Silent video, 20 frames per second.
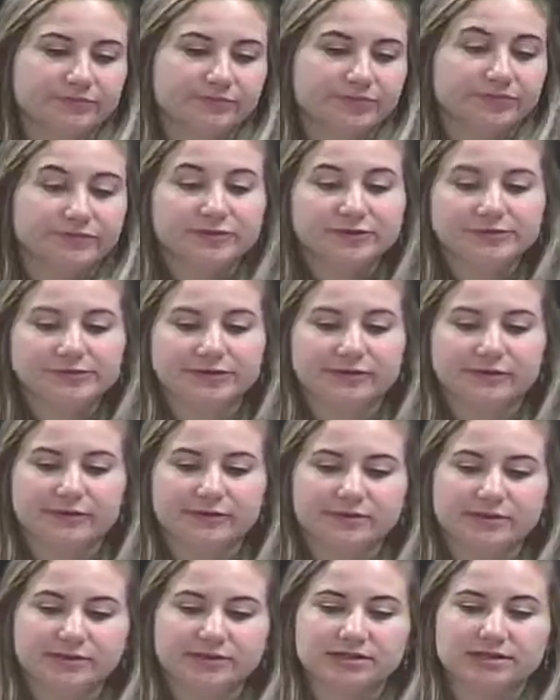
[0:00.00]
the first thing I want to
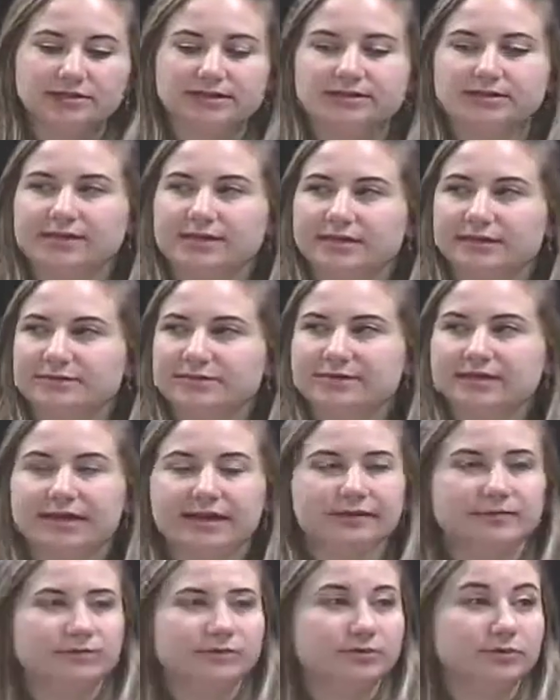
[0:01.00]
mention is that
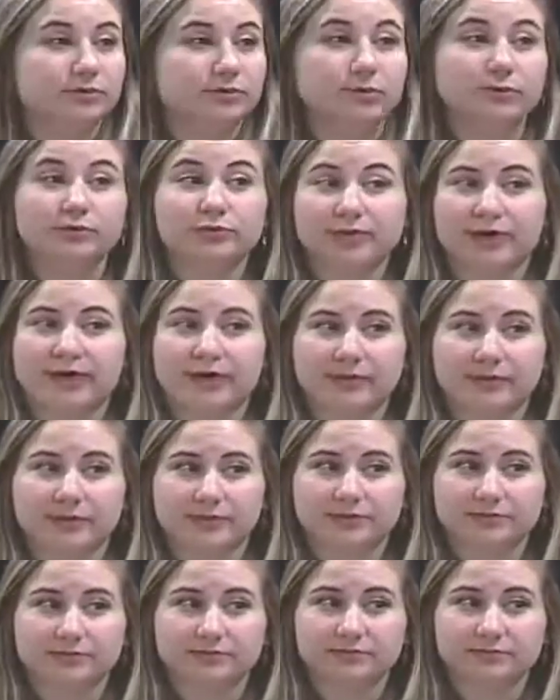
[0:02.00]
scams don't only
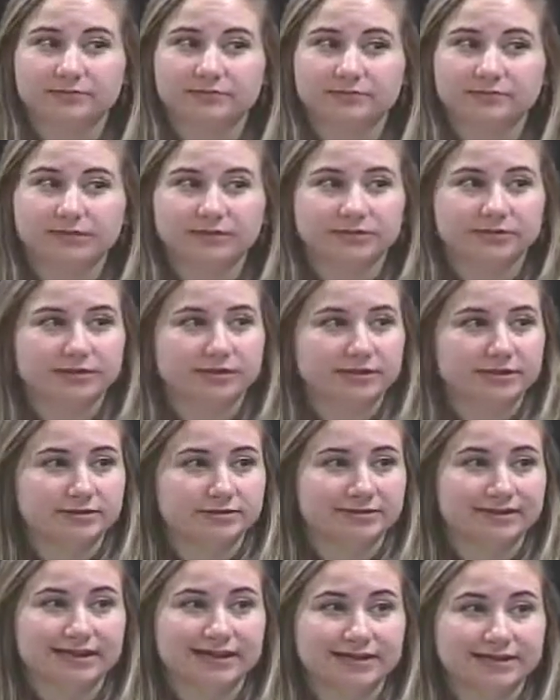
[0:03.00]
happen during
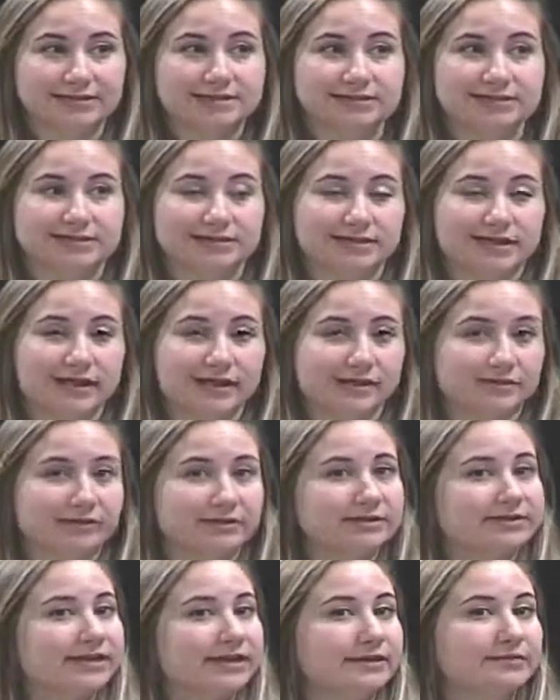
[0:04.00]
tax season.
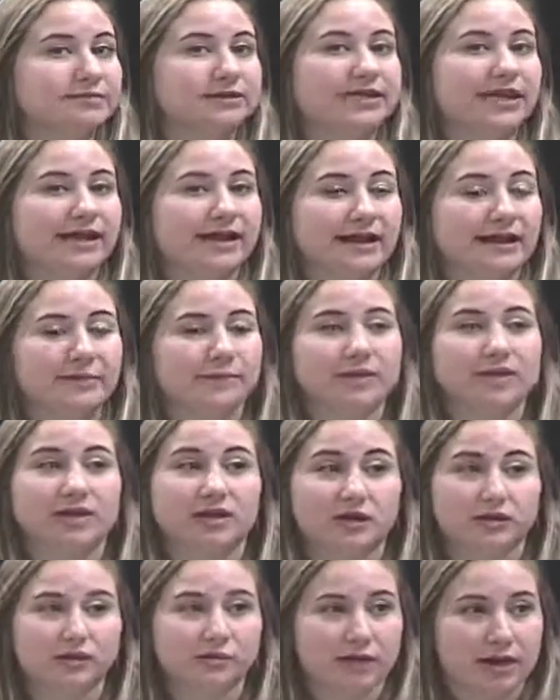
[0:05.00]
IRS scams can happen
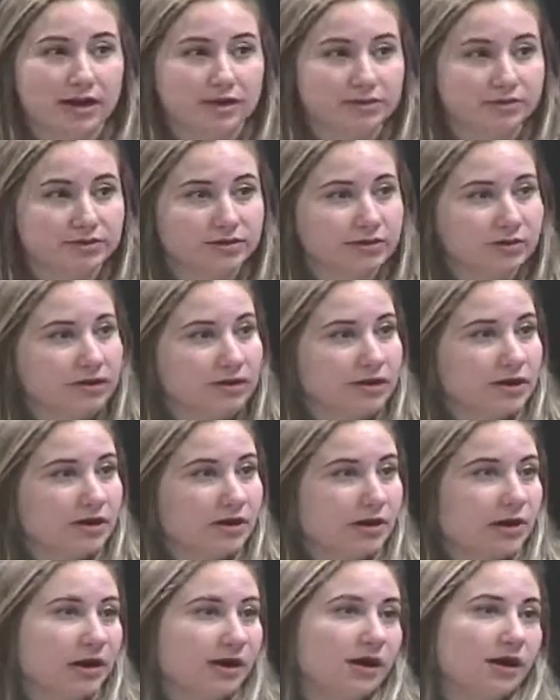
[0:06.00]
year round.
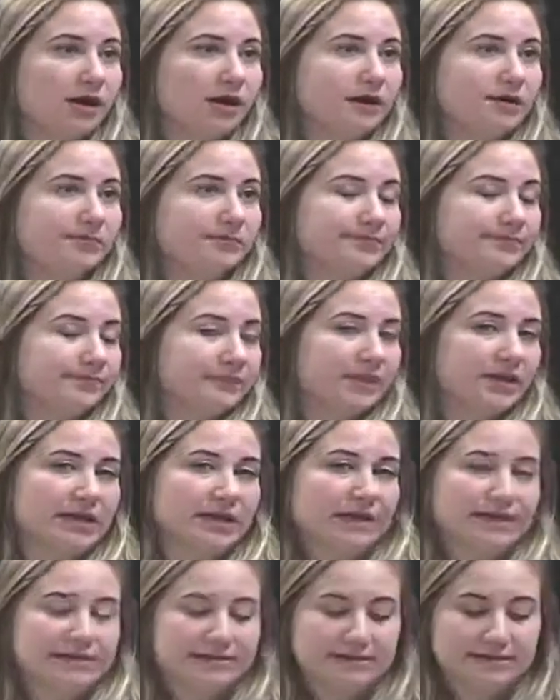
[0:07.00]
Um,
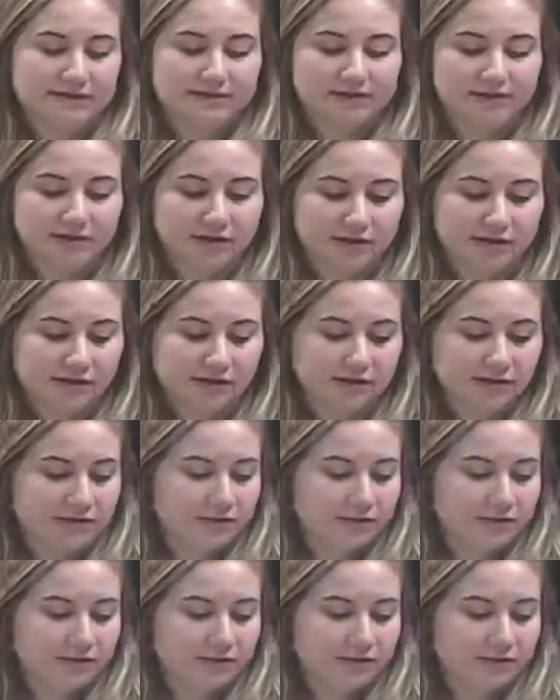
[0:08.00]
any time of the year,